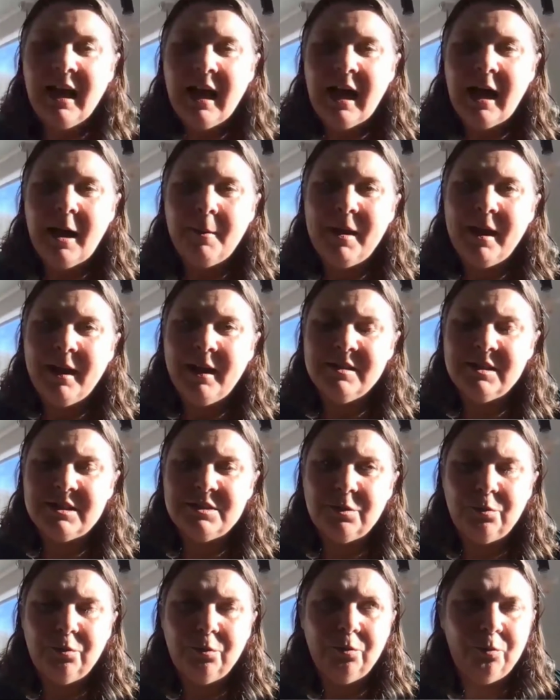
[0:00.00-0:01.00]
And
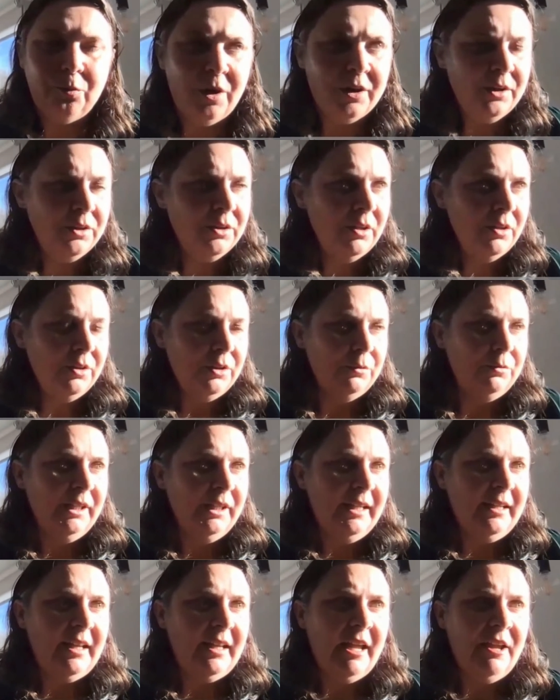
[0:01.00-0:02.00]
one of the
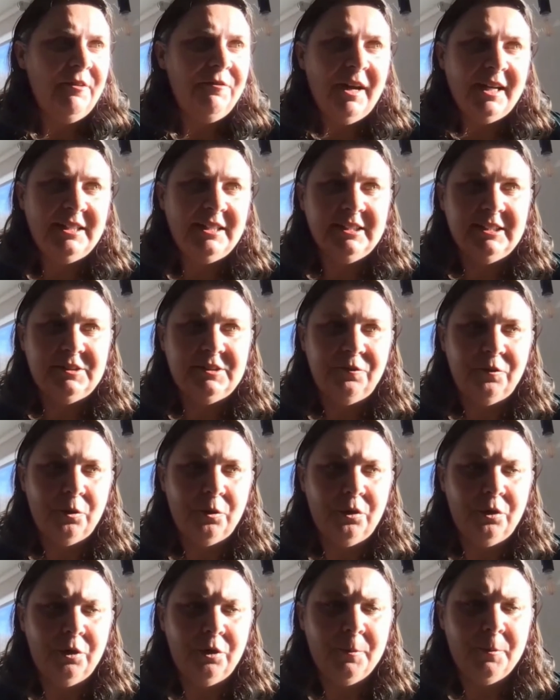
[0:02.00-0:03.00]
really key factors
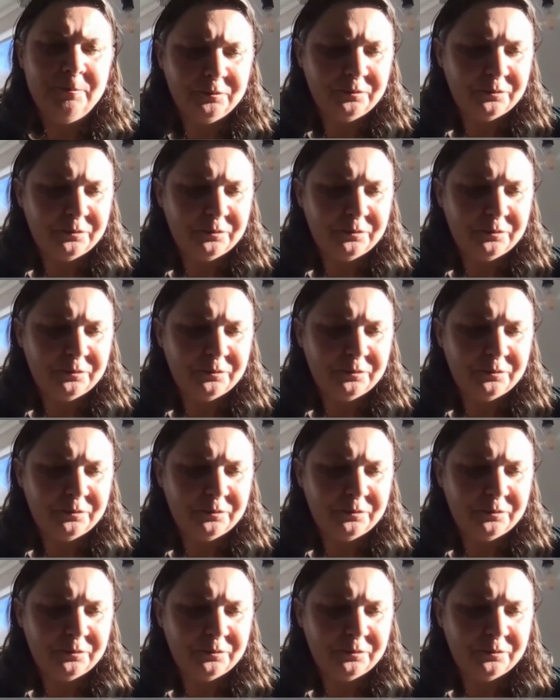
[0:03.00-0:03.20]
for